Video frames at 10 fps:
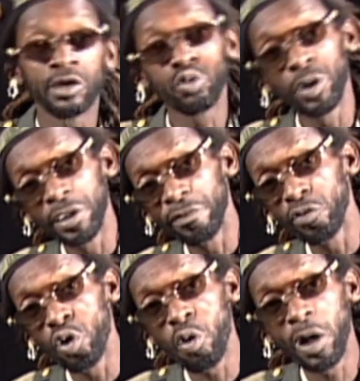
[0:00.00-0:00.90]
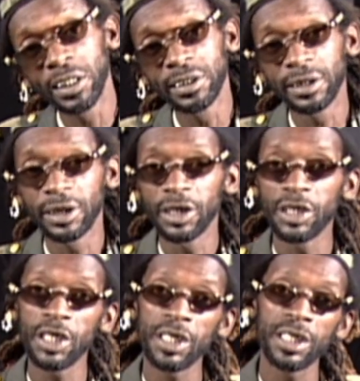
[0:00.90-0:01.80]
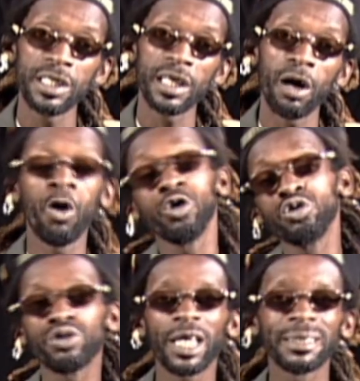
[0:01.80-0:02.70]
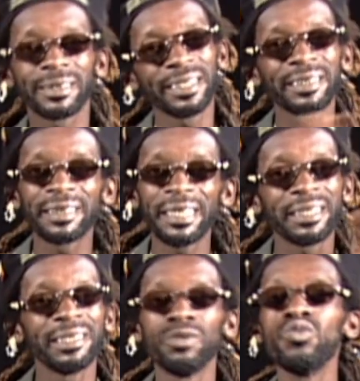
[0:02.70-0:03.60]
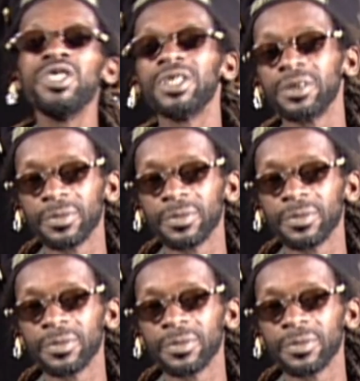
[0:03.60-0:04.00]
24 hours in the day, 168 in the week.